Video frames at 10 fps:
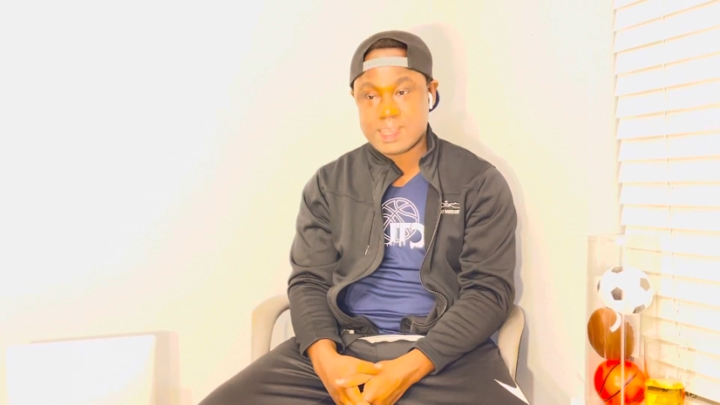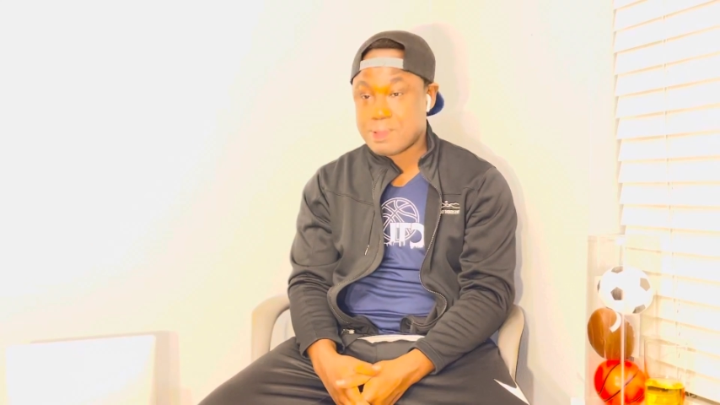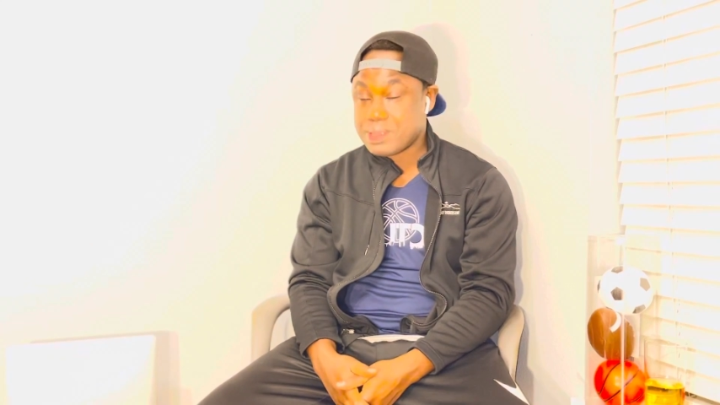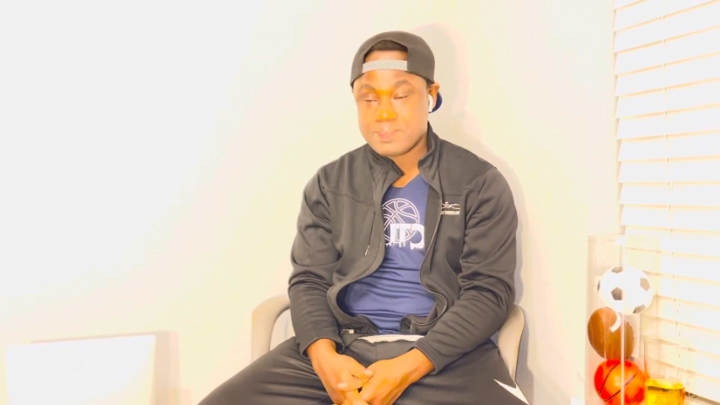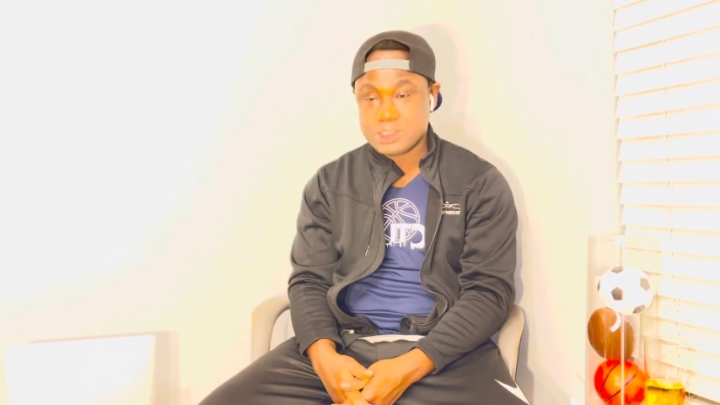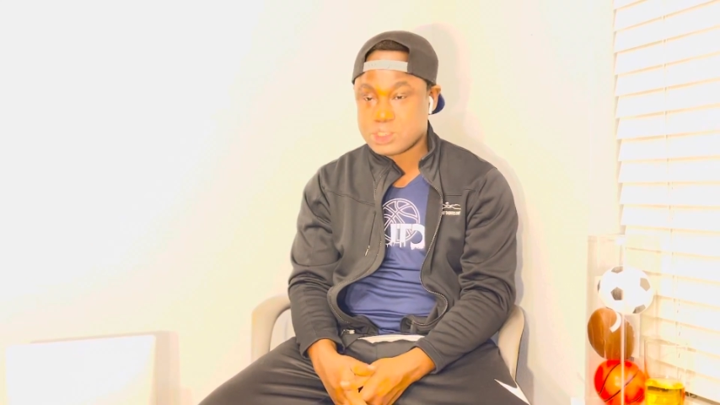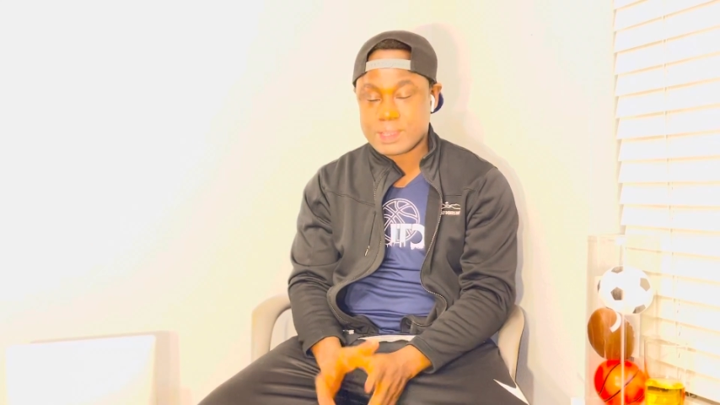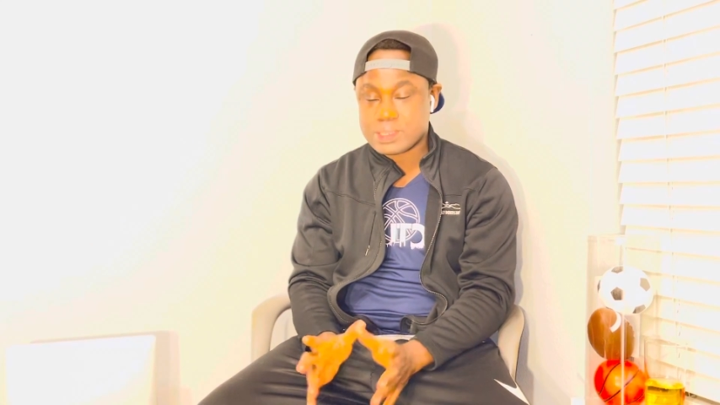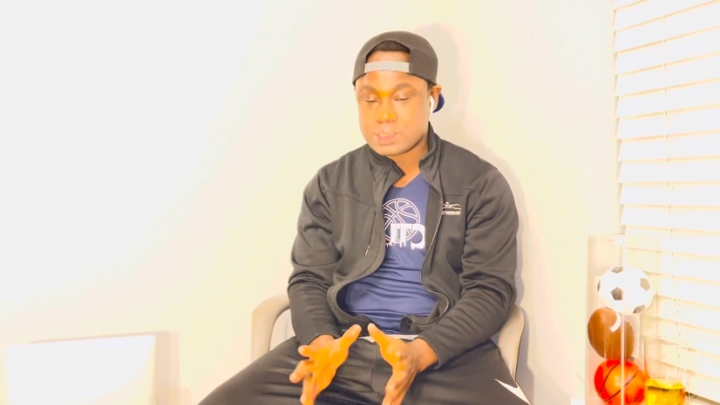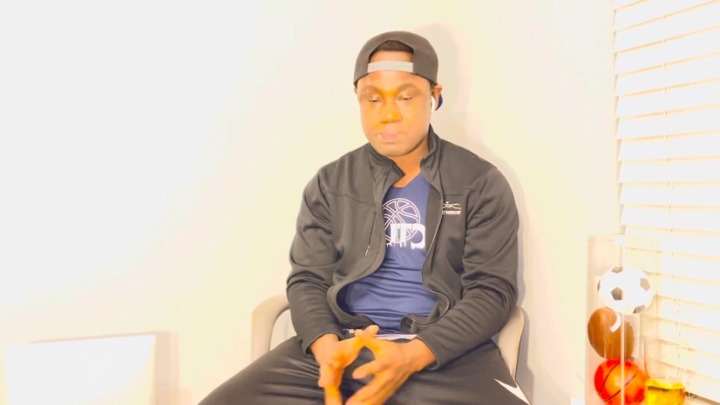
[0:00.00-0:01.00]
I'm even
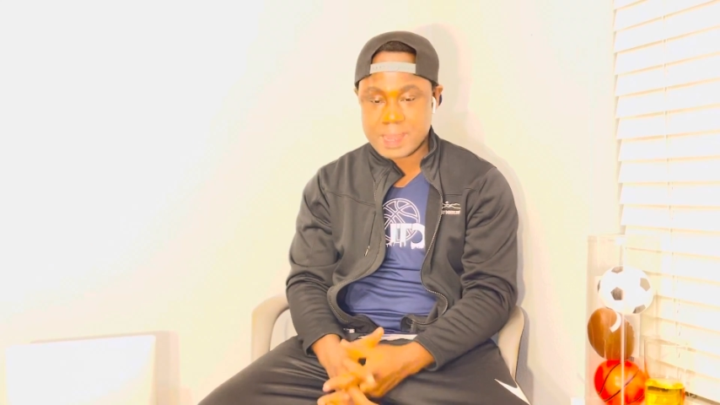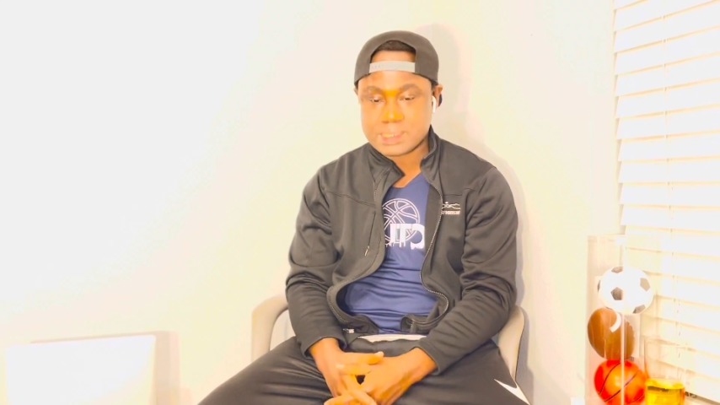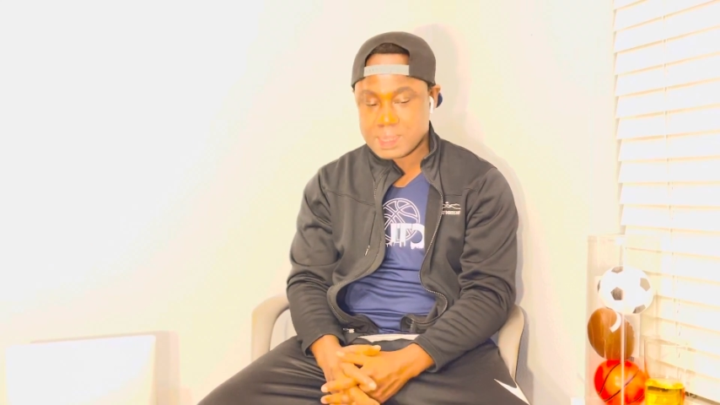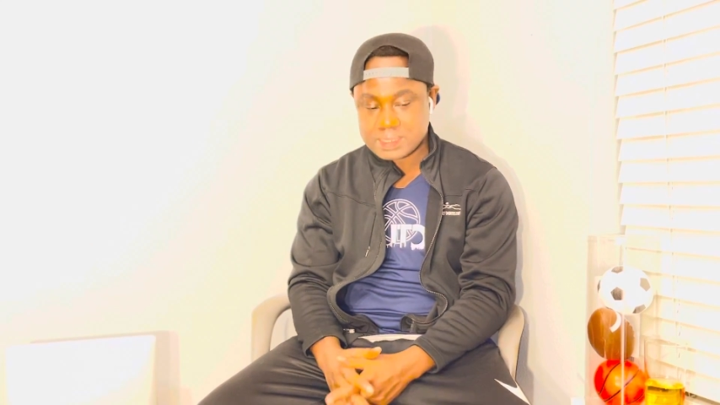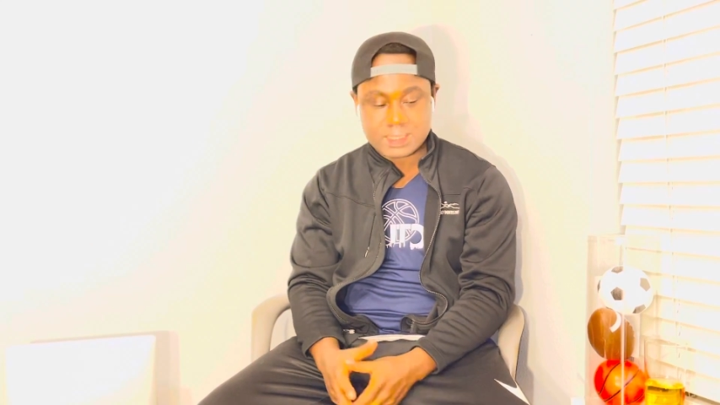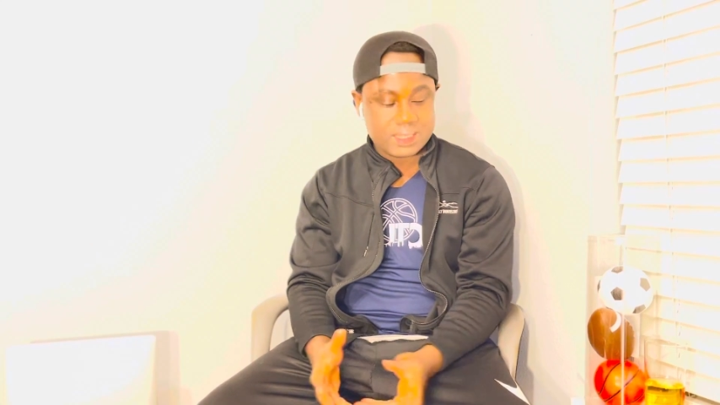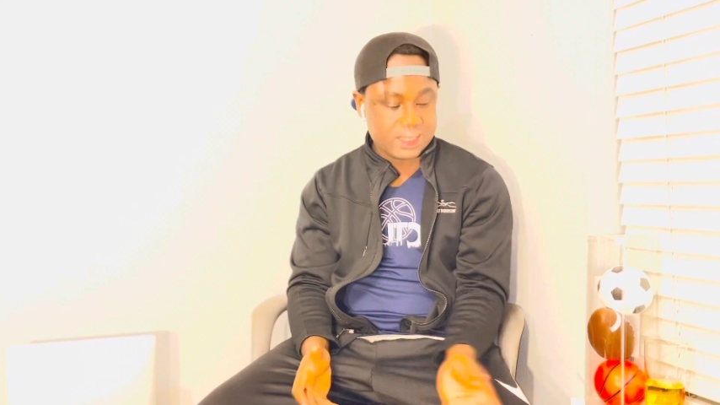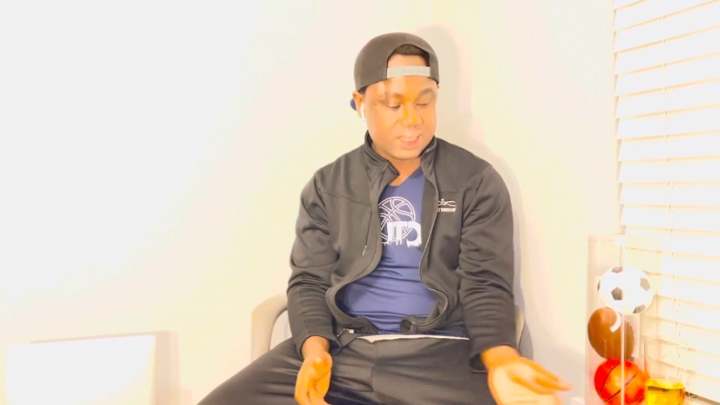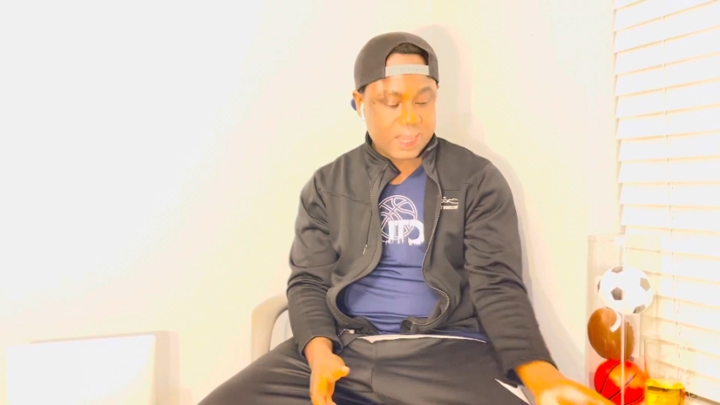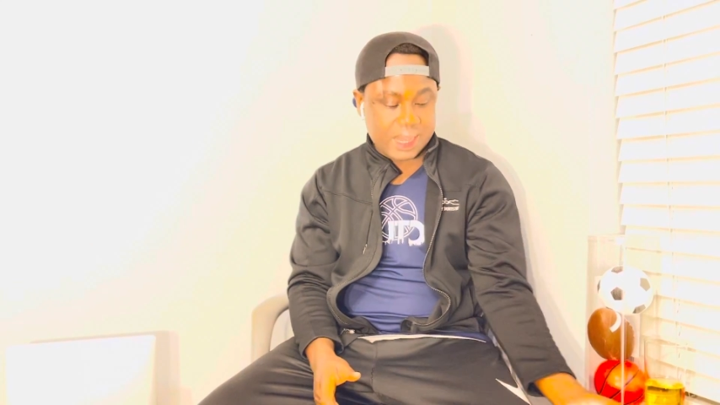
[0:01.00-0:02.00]
shocked and surprised. But
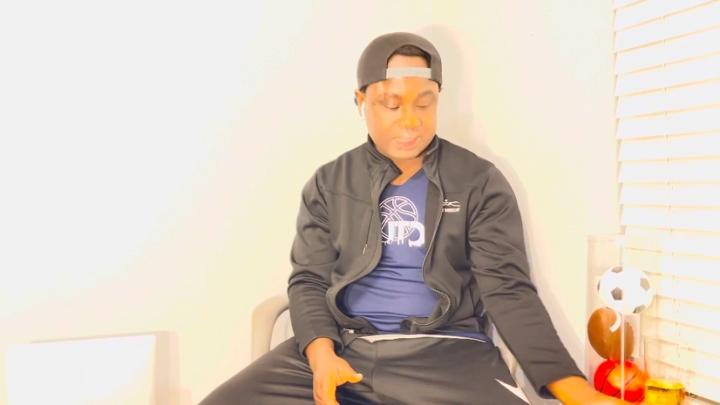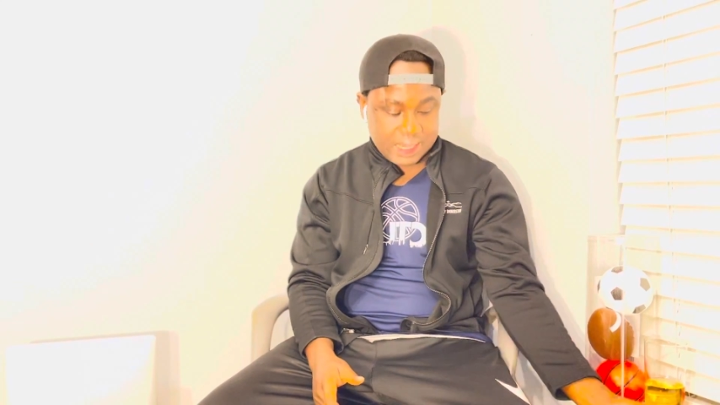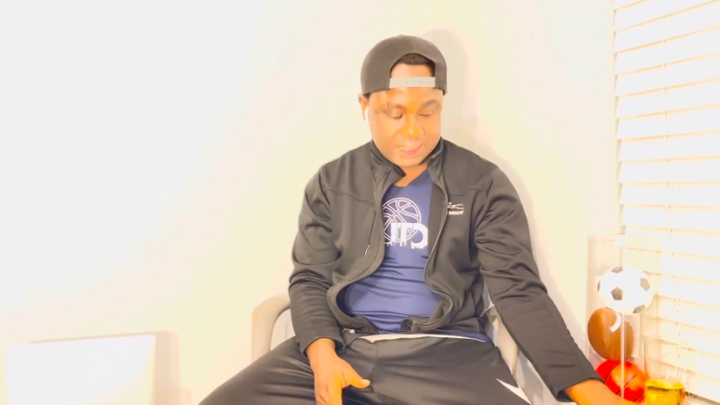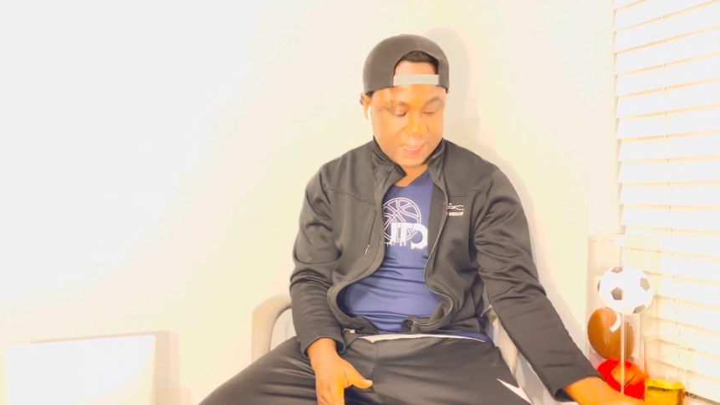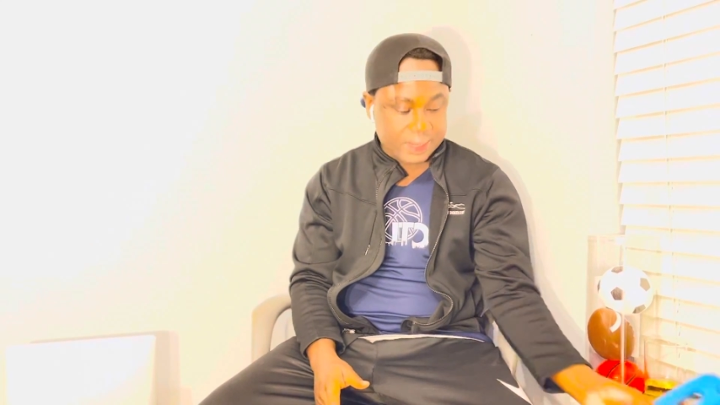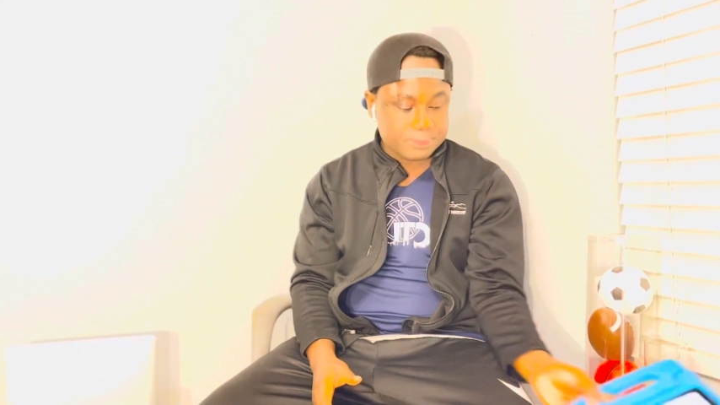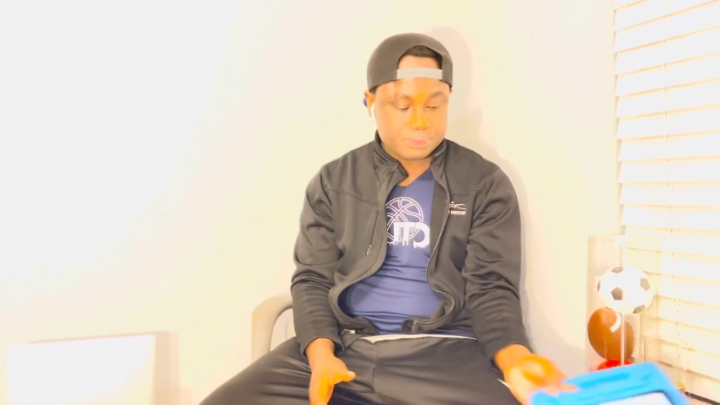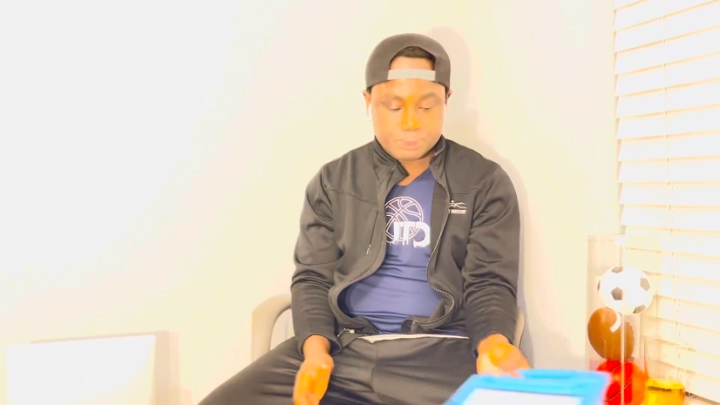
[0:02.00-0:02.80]
as I said,